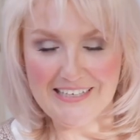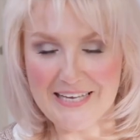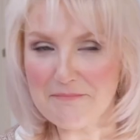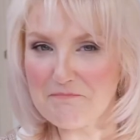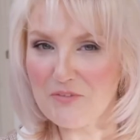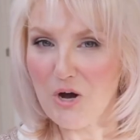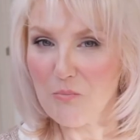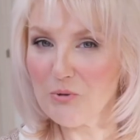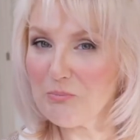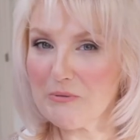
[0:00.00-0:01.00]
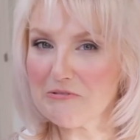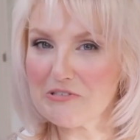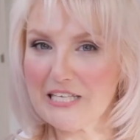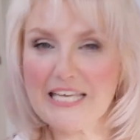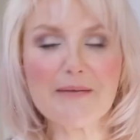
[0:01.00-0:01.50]
yep, I'll put
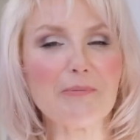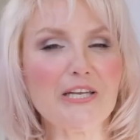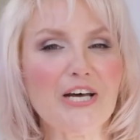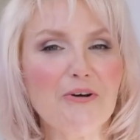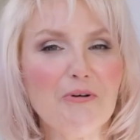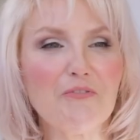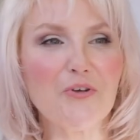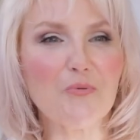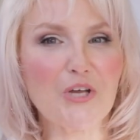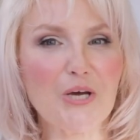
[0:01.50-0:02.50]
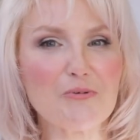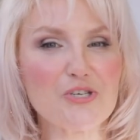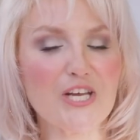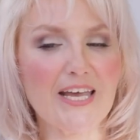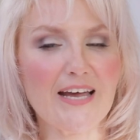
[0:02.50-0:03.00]
Mill's link below if you want to go and
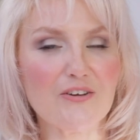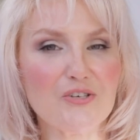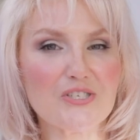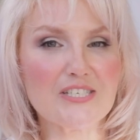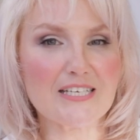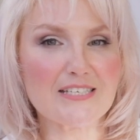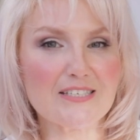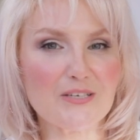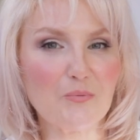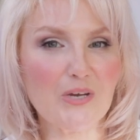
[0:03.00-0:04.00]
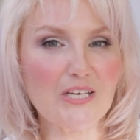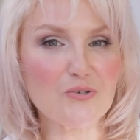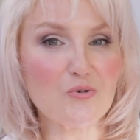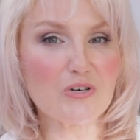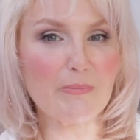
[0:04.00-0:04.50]
check out her stickers that we
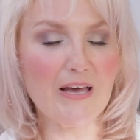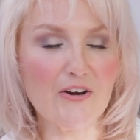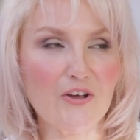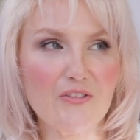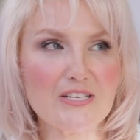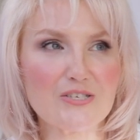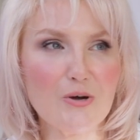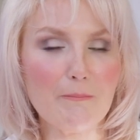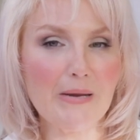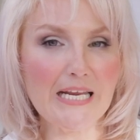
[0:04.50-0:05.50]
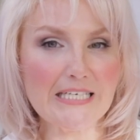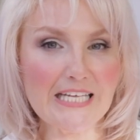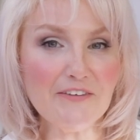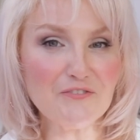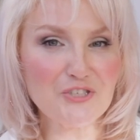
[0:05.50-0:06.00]
talked about. I know there's not many
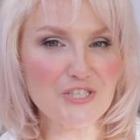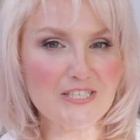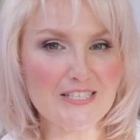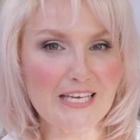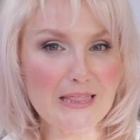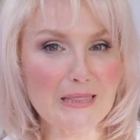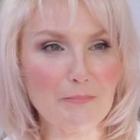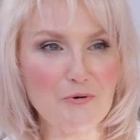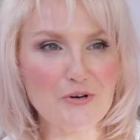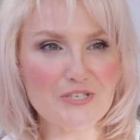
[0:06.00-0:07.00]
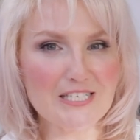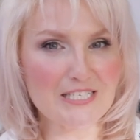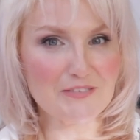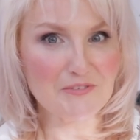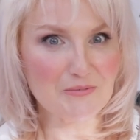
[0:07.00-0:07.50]
left. She's in the
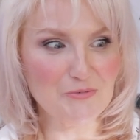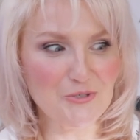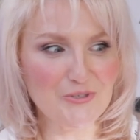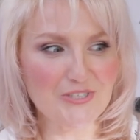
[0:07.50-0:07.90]
process of some new